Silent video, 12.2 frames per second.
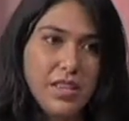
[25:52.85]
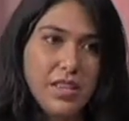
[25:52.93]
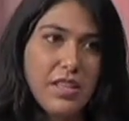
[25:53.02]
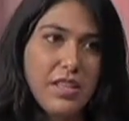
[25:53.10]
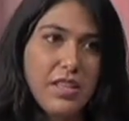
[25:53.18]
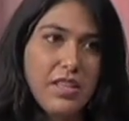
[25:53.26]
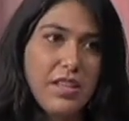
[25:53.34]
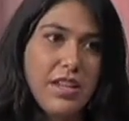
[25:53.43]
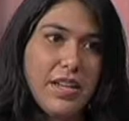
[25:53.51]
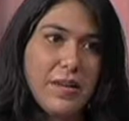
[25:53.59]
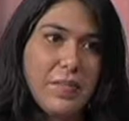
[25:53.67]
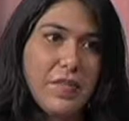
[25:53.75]
the
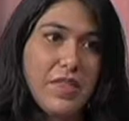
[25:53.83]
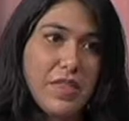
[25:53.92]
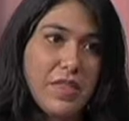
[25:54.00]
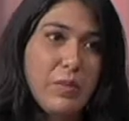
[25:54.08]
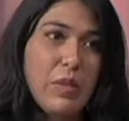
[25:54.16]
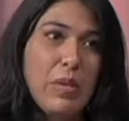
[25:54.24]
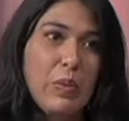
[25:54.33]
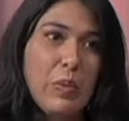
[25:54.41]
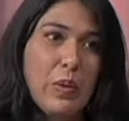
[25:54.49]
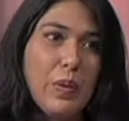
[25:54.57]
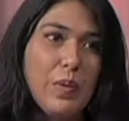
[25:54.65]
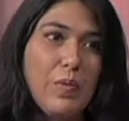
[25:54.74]
um, the
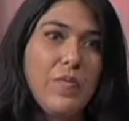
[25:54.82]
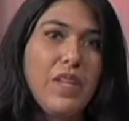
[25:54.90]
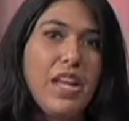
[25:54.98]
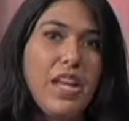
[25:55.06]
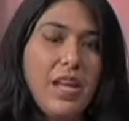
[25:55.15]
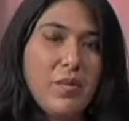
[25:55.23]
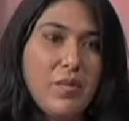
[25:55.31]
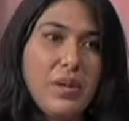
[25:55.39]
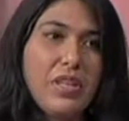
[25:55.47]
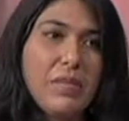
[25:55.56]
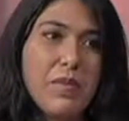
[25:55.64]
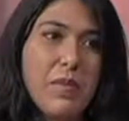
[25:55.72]
people and
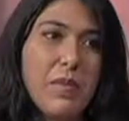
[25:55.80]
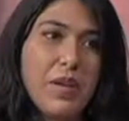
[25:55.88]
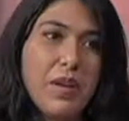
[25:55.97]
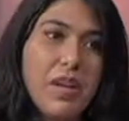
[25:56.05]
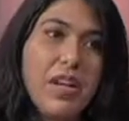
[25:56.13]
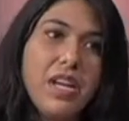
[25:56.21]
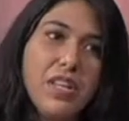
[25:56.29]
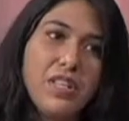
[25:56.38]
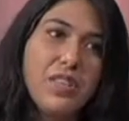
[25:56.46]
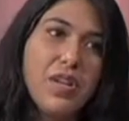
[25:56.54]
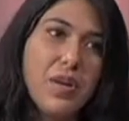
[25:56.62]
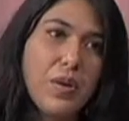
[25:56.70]
bring them up here.
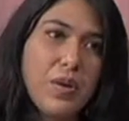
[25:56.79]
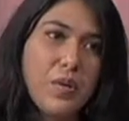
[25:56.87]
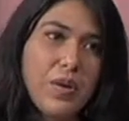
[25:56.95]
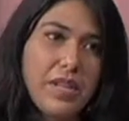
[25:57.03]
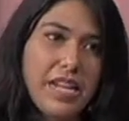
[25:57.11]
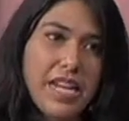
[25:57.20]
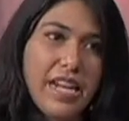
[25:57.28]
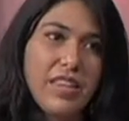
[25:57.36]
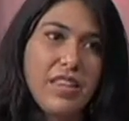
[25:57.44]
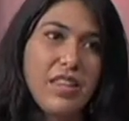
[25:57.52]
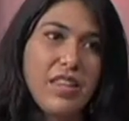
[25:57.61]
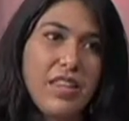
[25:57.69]
Right. So yeah,
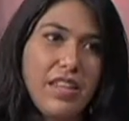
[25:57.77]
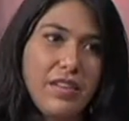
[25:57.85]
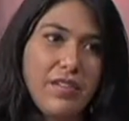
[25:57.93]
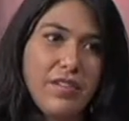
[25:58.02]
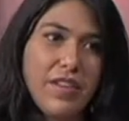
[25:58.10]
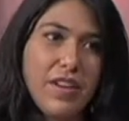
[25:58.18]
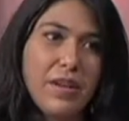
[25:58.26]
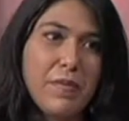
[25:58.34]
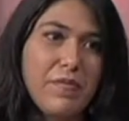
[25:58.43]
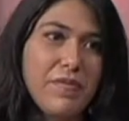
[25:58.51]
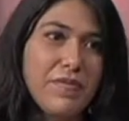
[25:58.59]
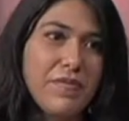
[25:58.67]
if
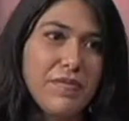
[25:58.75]
um,